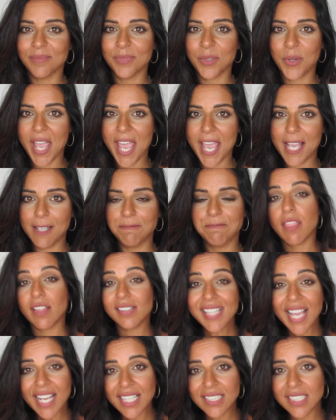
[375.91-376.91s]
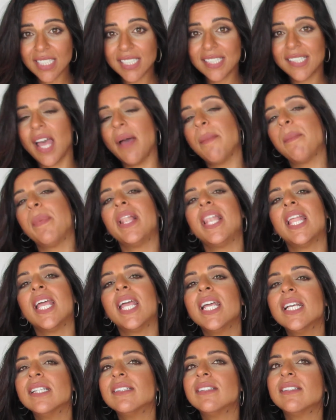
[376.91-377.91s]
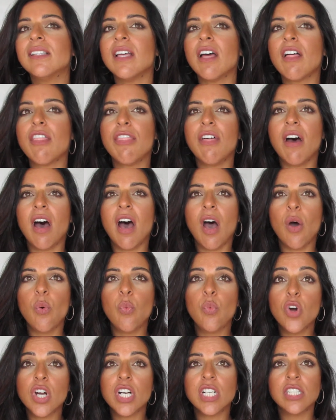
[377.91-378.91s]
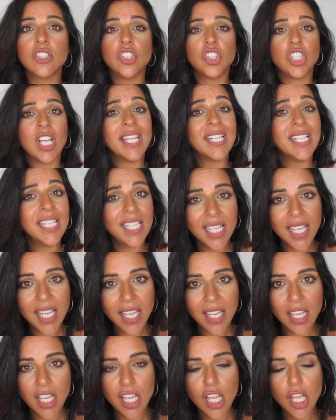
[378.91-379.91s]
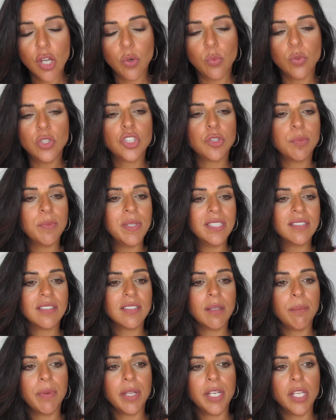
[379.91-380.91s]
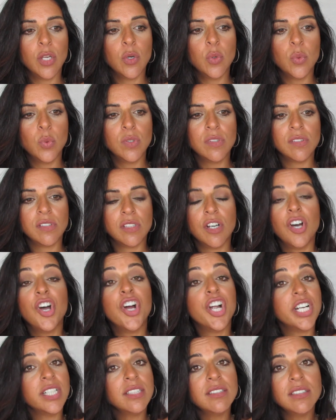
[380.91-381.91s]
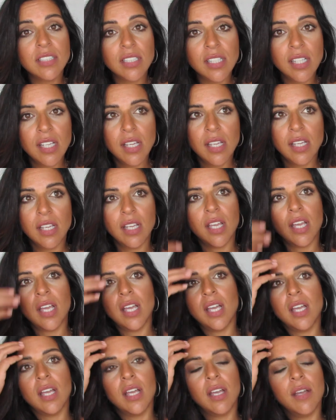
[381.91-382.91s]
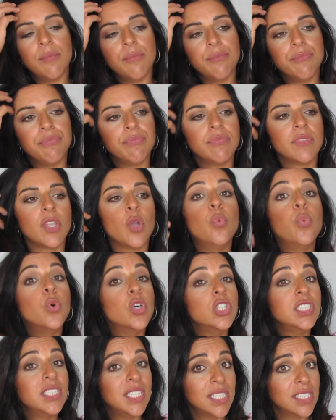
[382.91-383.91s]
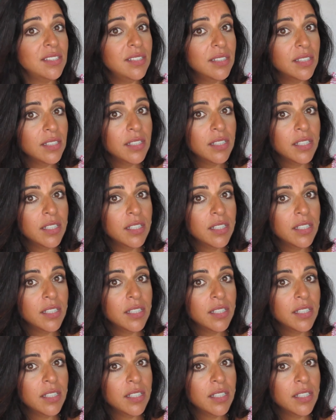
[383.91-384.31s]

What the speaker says: Okay, the second example is the word jarih, which means somebody who is hurt, wounded,